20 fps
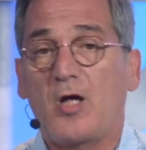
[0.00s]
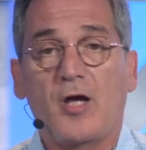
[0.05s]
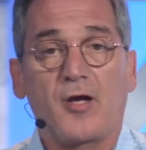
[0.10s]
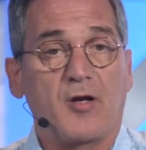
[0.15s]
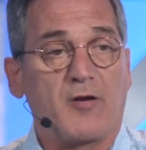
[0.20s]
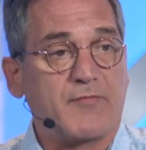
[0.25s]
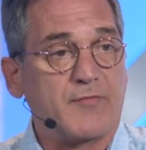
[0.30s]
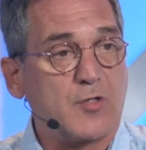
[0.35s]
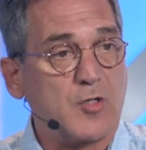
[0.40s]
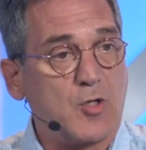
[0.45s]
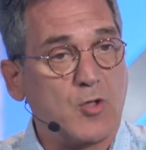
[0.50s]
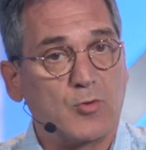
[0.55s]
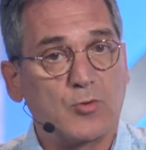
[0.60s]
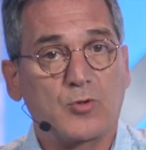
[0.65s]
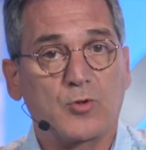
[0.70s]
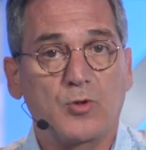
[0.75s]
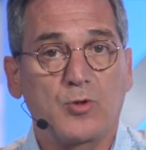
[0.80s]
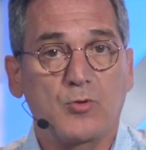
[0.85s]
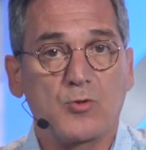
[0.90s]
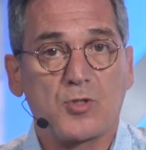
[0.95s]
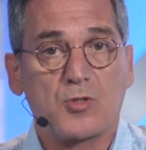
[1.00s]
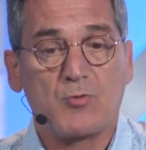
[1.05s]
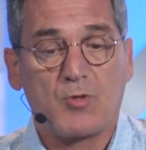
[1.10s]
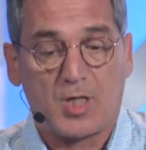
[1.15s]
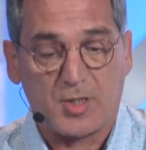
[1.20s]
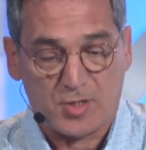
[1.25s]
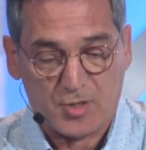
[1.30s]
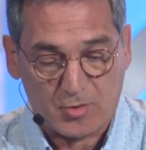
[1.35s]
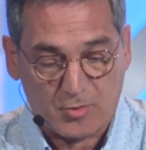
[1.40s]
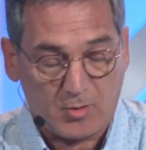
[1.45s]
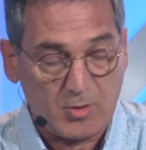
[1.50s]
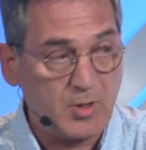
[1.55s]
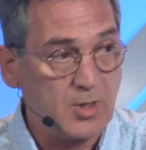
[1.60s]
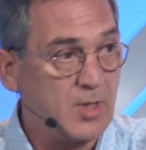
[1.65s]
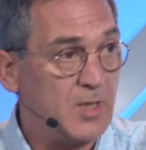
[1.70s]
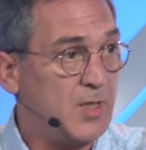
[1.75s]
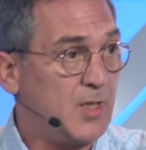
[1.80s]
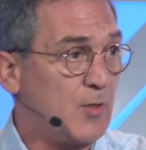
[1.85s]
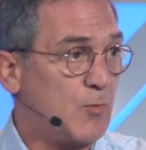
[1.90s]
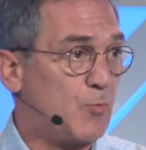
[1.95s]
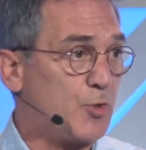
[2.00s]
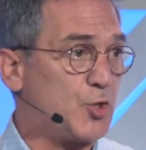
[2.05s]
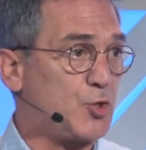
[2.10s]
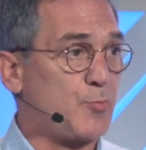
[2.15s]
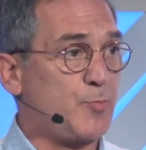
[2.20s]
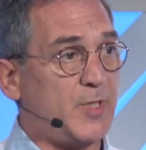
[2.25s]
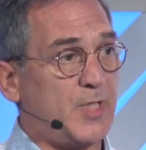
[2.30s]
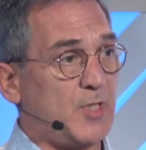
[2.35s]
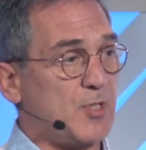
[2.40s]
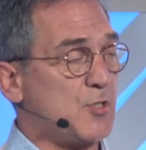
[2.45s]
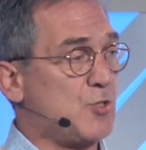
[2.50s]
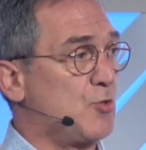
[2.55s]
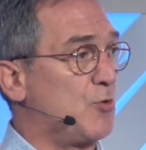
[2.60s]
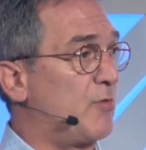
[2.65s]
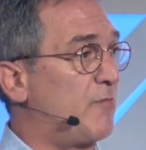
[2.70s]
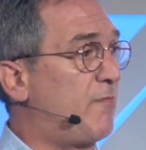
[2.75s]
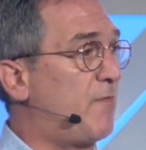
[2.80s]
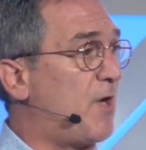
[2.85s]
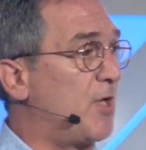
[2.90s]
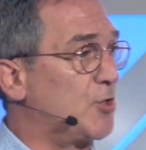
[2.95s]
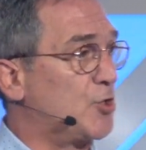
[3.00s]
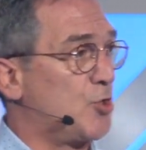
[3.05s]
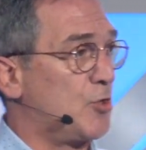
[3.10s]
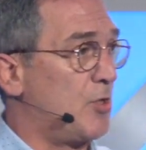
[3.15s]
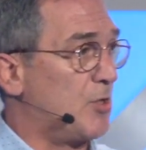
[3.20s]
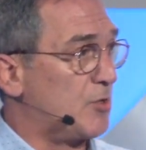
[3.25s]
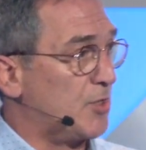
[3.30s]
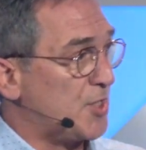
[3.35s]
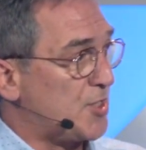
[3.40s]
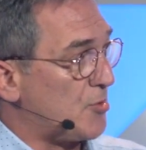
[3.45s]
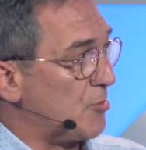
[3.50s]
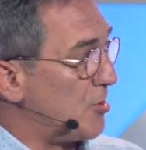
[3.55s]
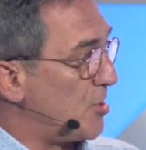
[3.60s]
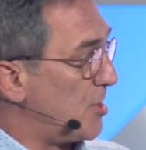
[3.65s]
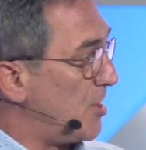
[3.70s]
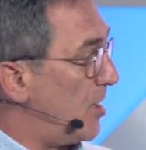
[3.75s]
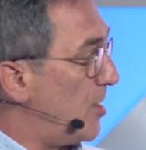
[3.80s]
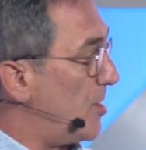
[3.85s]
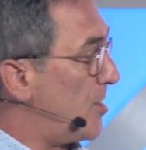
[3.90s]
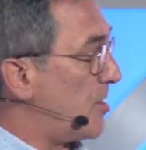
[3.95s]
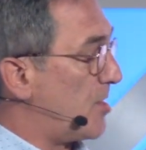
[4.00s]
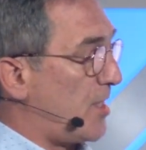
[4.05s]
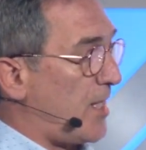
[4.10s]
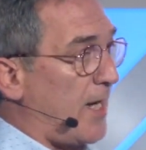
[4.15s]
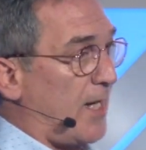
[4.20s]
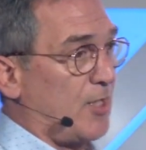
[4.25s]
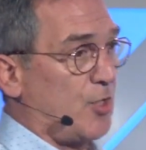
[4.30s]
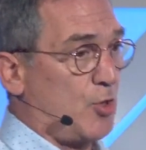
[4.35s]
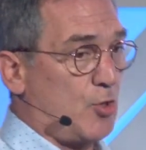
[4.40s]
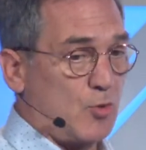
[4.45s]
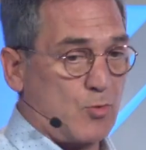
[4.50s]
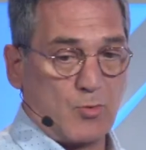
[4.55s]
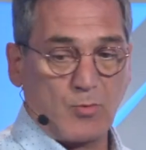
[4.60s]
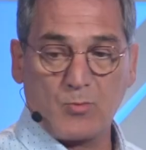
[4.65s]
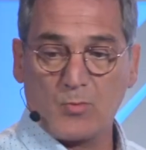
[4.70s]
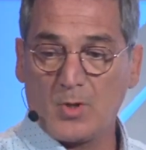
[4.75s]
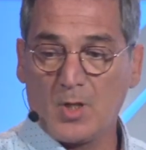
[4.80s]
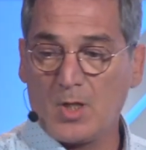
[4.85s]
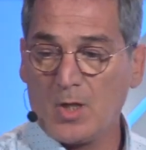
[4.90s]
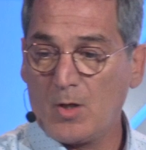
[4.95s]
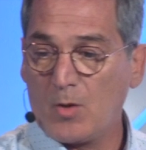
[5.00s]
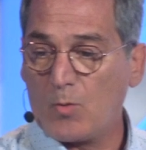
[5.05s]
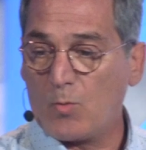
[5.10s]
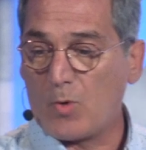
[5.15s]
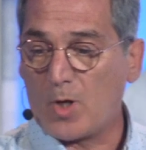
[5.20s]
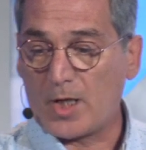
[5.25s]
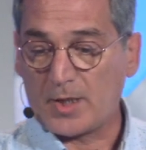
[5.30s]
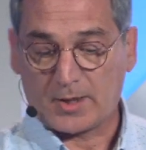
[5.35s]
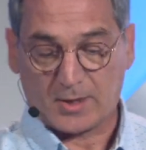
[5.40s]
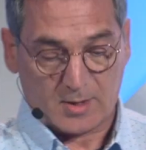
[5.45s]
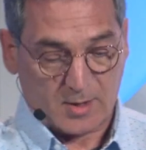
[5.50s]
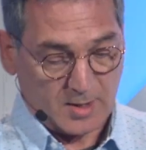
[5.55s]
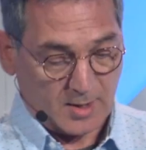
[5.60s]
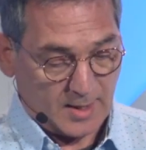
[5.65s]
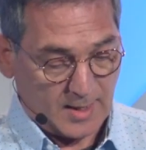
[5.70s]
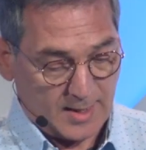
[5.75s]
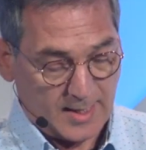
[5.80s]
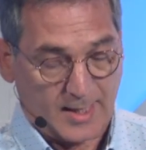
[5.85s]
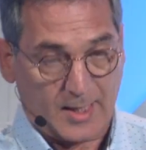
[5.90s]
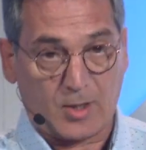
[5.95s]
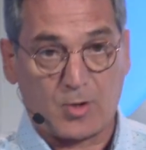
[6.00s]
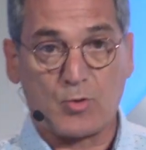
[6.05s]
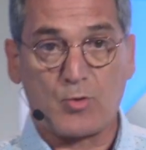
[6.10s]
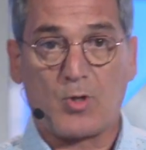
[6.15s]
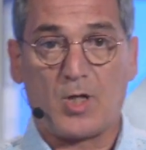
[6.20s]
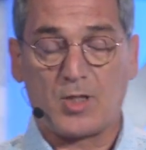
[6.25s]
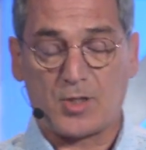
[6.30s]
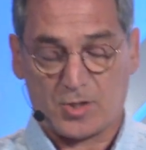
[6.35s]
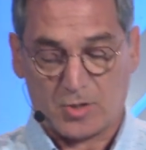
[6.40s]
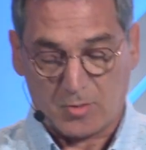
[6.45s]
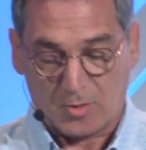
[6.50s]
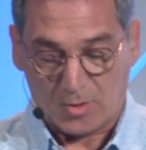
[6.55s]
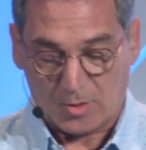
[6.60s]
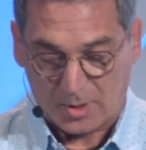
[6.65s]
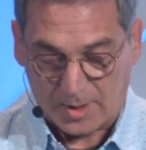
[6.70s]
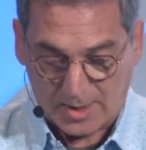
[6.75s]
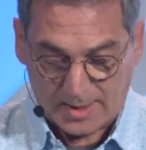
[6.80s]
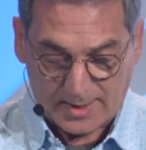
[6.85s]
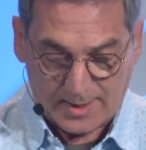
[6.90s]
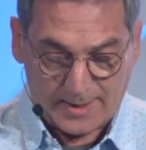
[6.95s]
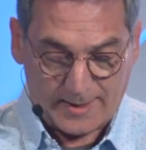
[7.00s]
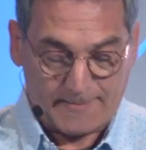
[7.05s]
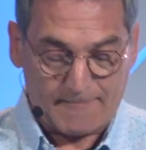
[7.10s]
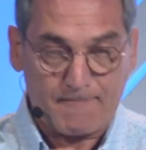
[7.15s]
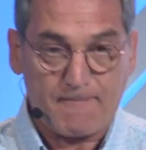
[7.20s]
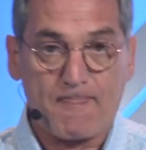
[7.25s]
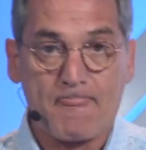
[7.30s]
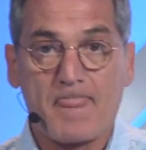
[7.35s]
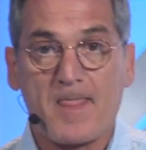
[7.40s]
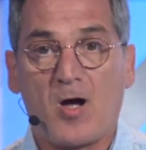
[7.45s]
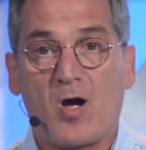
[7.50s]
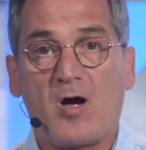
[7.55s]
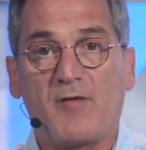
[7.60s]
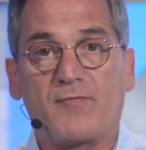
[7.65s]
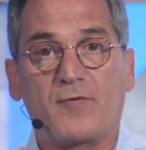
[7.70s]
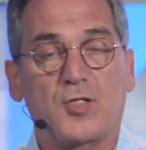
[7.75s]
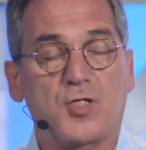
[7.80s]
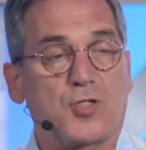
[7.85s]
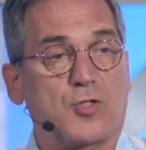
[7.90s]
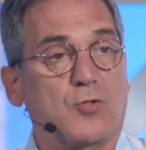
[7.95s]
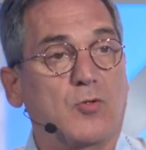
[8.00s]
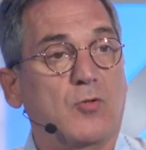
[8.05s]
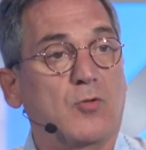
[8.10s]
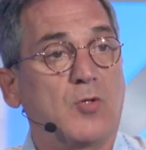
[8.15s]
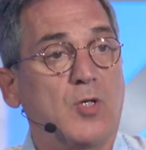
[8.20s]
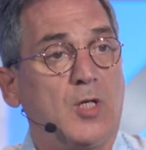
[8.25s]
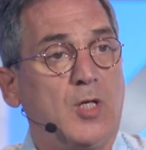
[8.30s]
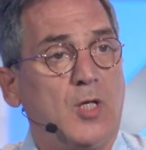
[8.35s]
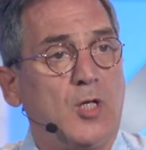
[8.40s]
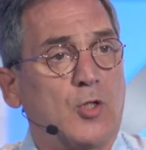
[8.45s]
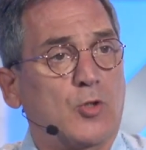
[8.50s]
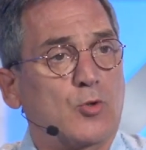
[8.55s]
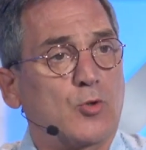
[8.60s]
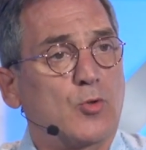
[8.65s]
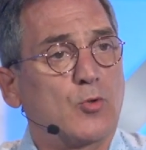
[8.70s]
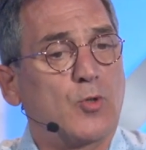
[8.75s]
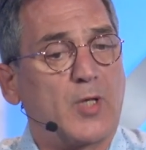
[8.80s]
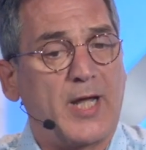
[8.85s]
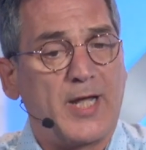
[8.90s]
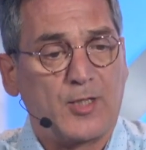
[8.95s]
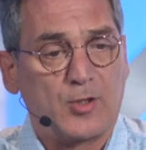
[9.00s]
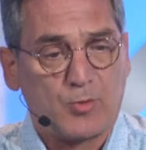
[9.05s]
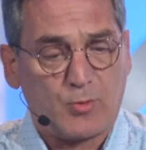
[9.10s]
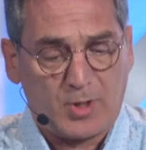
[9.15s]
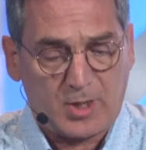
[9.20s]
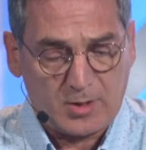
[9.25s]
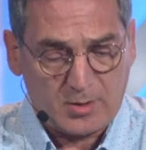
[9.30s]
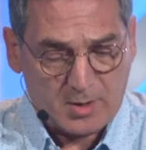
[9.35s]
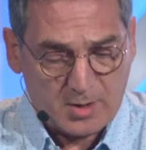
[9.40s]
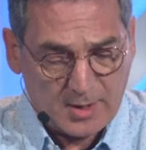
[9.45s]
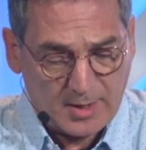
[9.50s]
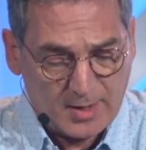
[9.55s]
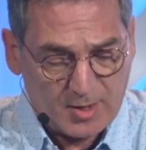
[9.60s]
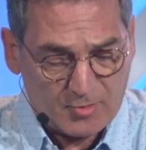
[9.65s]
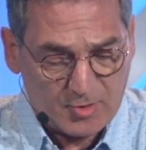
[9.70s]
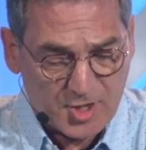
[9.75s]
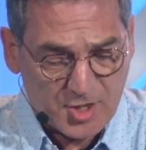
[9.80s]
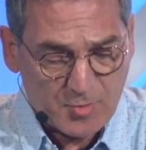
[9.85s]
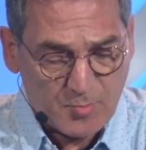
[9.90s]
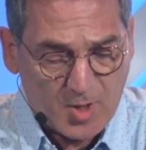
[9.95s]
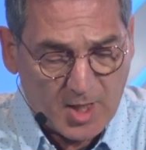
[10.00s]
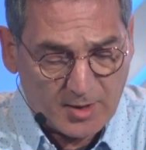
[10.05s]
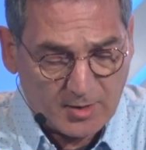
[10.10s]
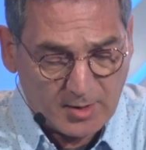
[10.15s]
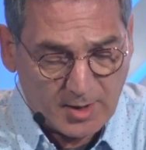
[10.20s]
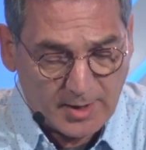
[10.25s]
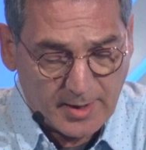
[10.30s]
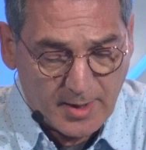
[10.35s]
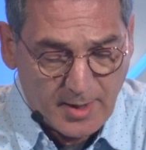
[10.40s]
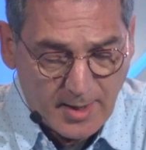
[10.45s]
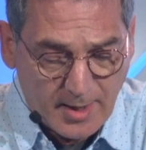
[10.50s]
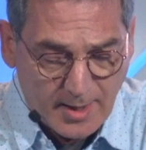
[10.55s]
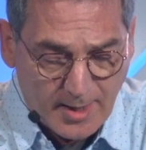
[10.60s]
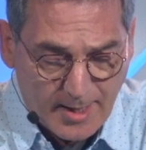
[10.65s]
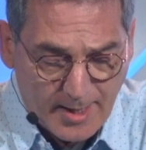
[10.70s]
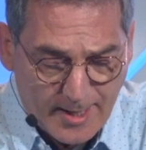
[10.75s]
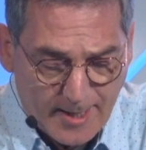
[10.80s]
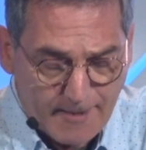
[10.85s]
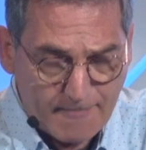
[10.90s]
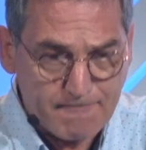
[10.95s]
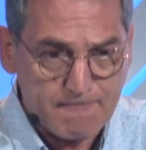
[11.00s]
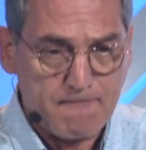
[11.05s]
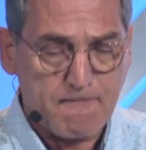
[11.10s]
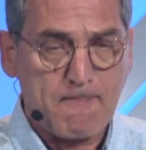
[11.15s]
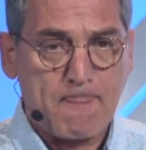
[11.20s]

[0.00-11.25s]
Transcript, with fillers: line of code to use KuantSol, which means your functional resources can do what uh, KuantSol uh, offers you to do end-to-end -end, uh, risk modeling. Um,